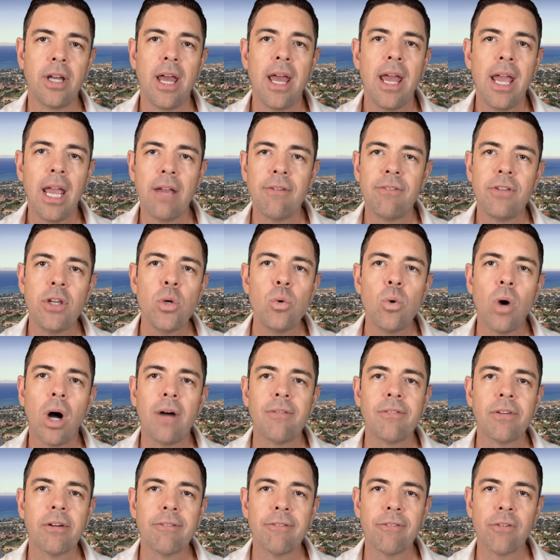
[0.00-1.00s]
If you
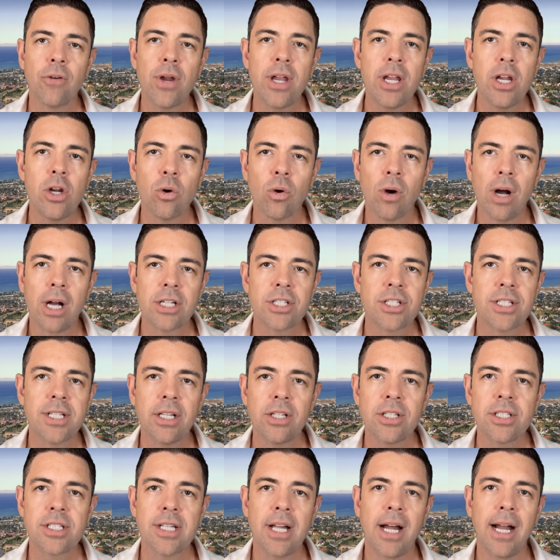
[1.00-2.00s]
offer free garage sale
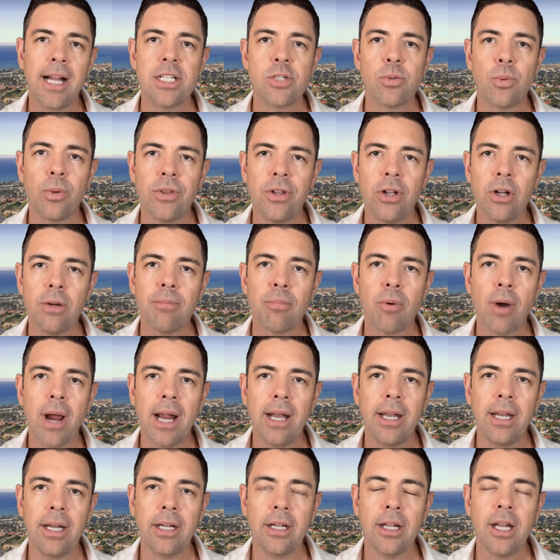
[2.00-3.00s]
signs with your
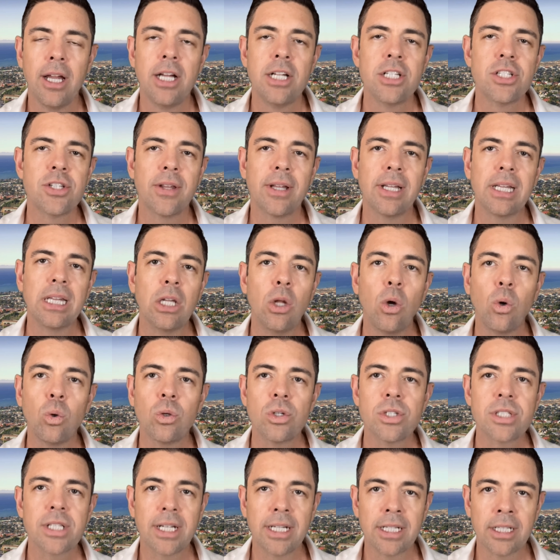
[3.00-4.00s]
branding so that
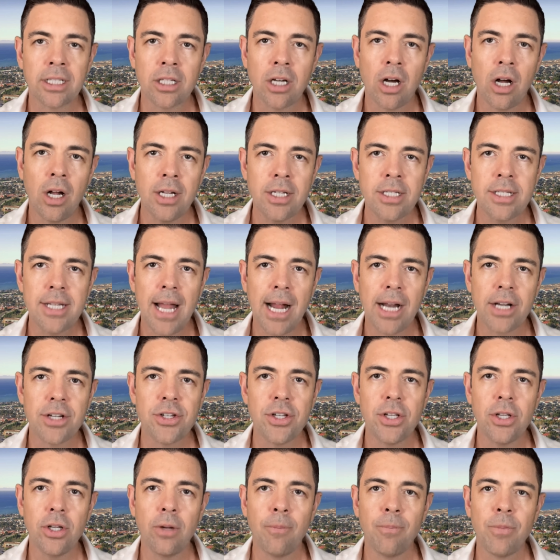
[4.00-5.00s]
locals can contact
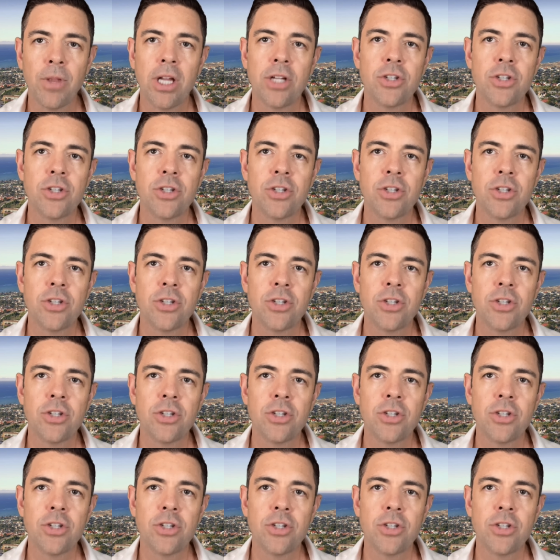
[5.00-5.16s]
you